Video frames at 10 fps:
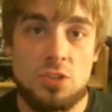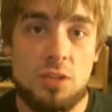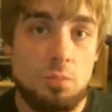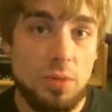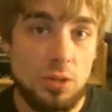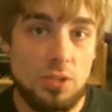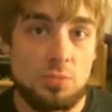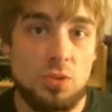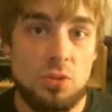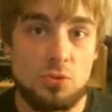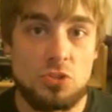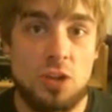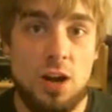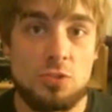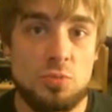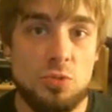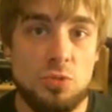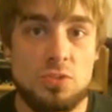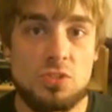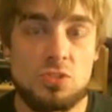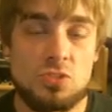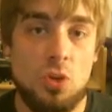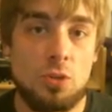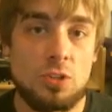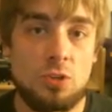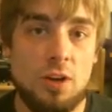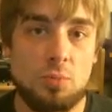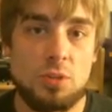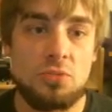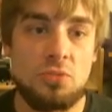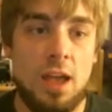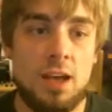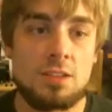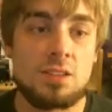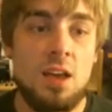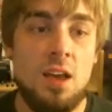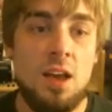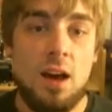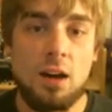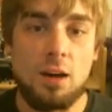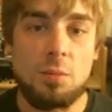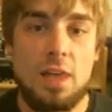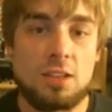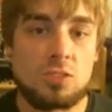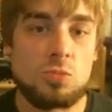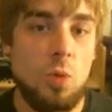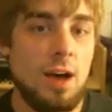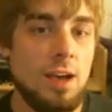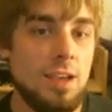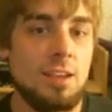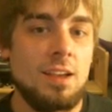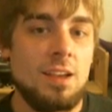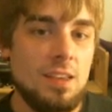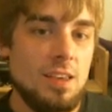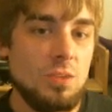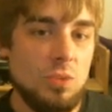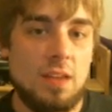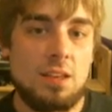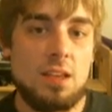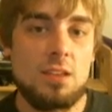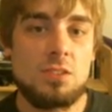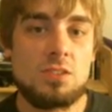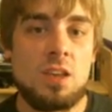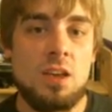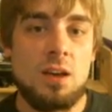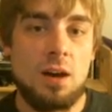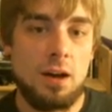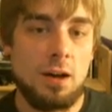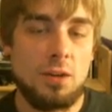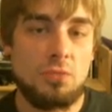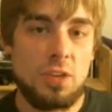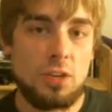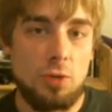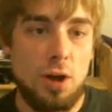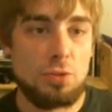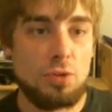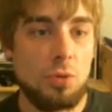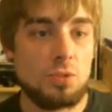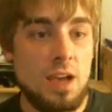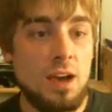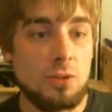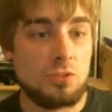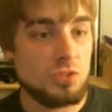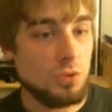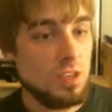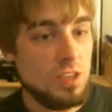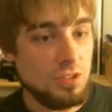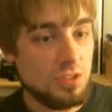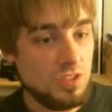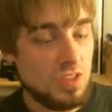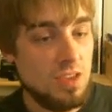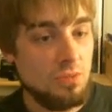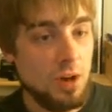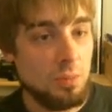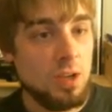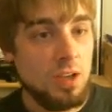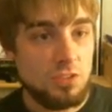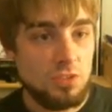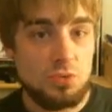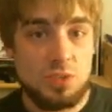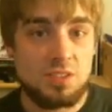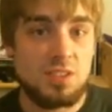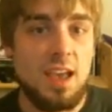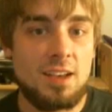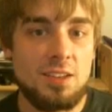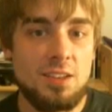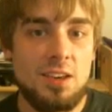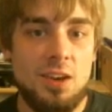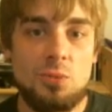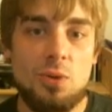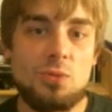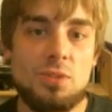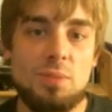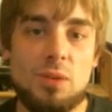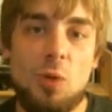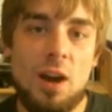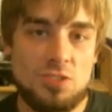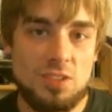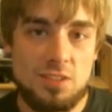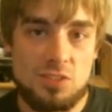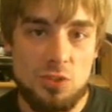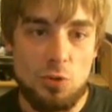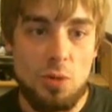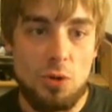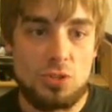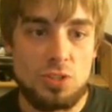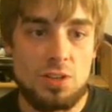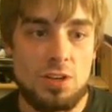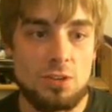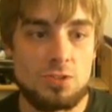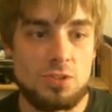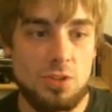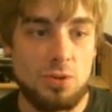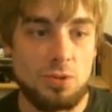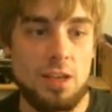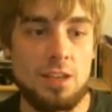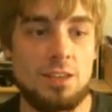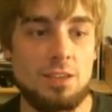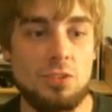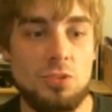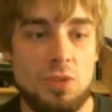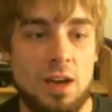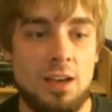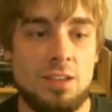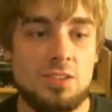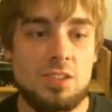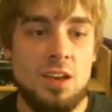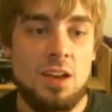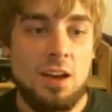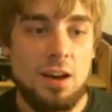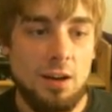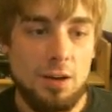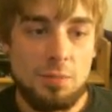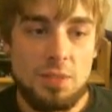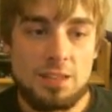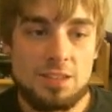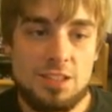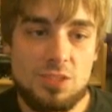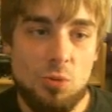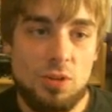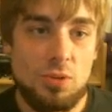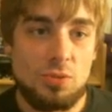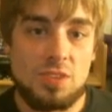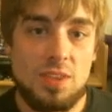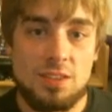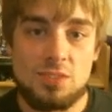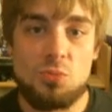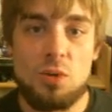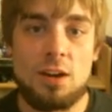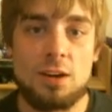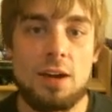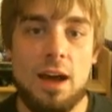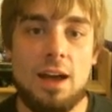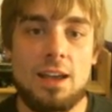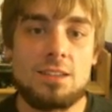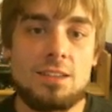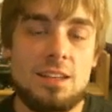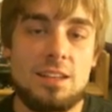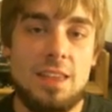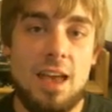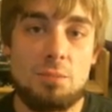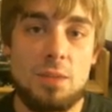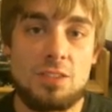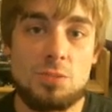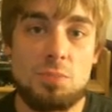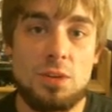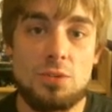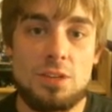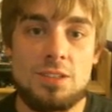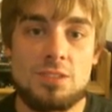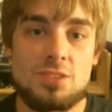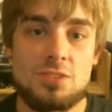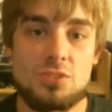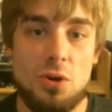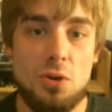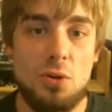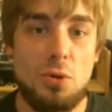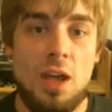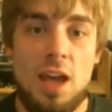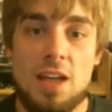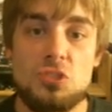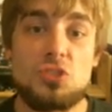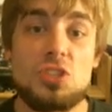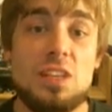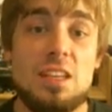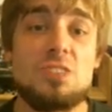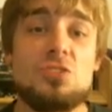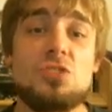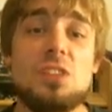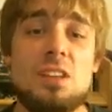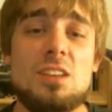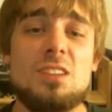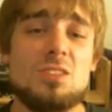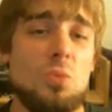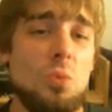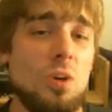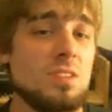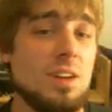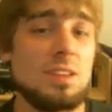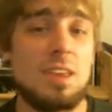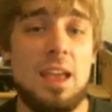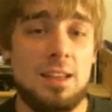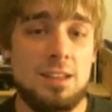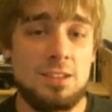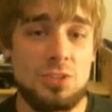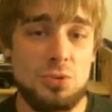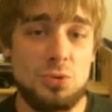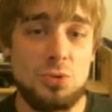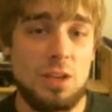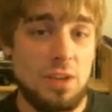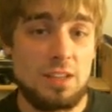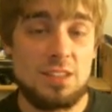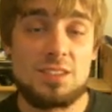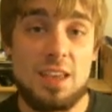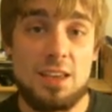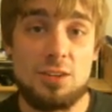and build up to those charge moves just so incredibly fast. That's why he let his Vigoroth go down, so he could save up to do exactly what we've been watching in slow motion here. So, like, you guys, that's just one of those things where I needed that experience. So GG's once again to, if I didn't say it